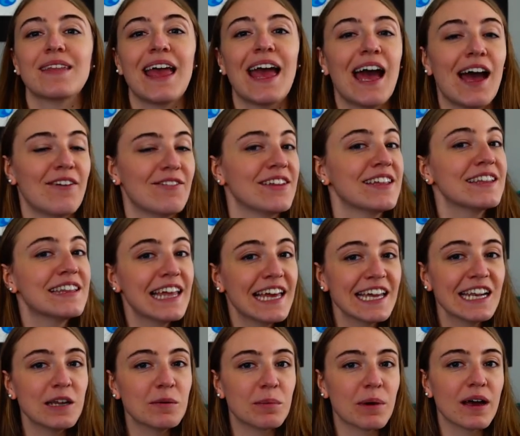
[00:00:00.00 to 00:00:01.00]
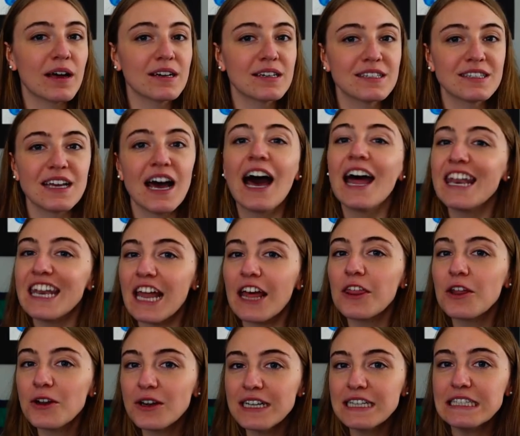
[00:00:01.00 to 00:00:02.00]
Having ladybugs,
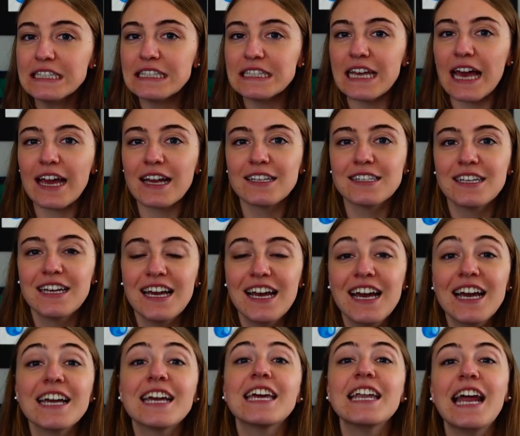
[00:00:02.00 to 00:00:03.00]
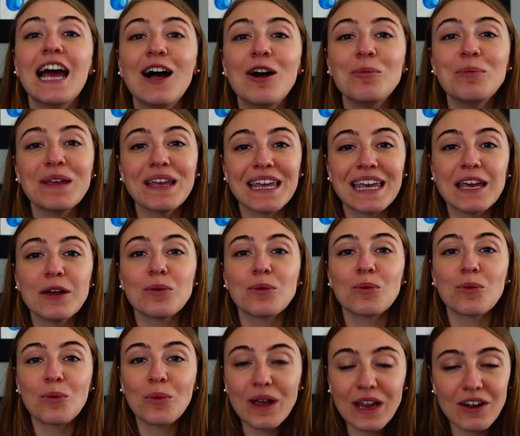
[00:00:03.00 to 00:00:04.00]
another insect, can help get
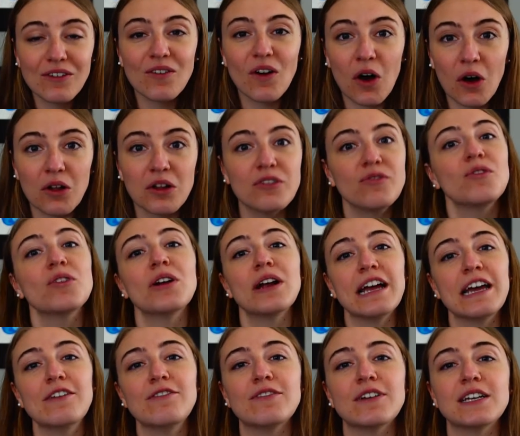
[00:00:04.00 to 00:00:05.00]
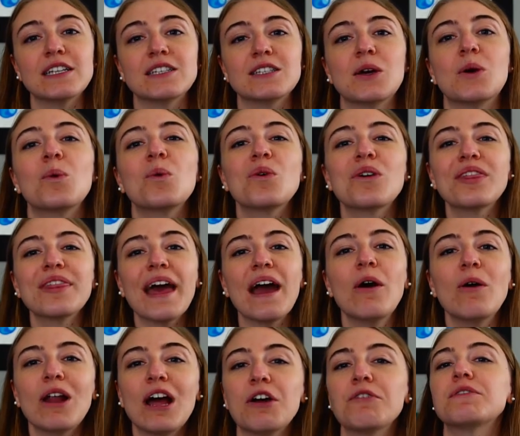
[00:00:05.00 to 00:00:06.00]
rid of all of your aphids
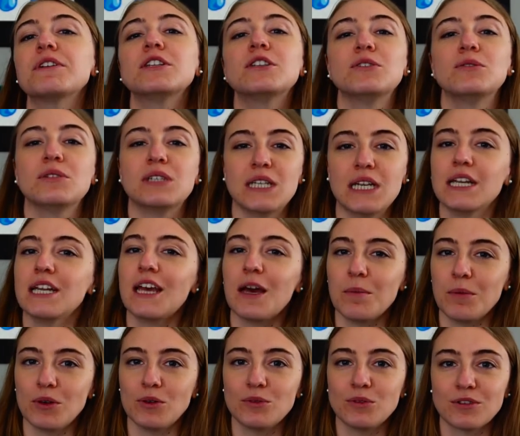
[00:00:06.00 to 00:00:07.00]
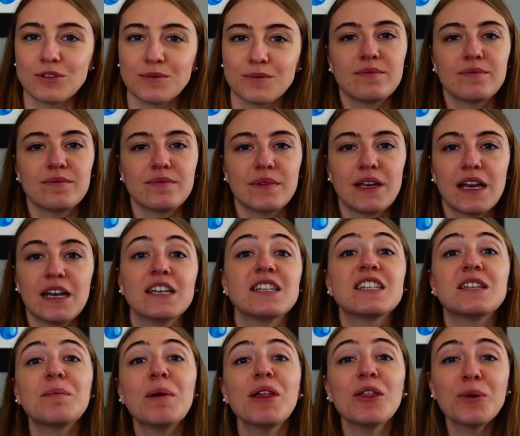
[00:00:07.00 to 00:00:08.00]
without having to use any chemicals.
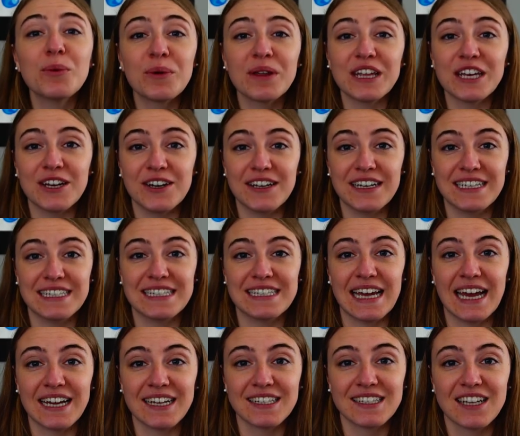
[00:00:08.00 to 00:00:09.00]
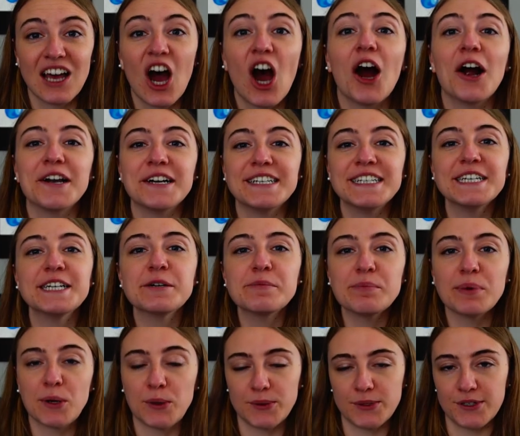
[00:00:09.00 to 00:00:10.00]
Some other really good insects are
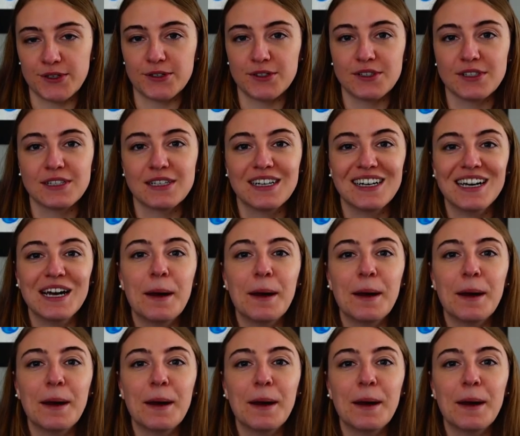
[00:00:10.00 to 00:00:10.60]
decomposers.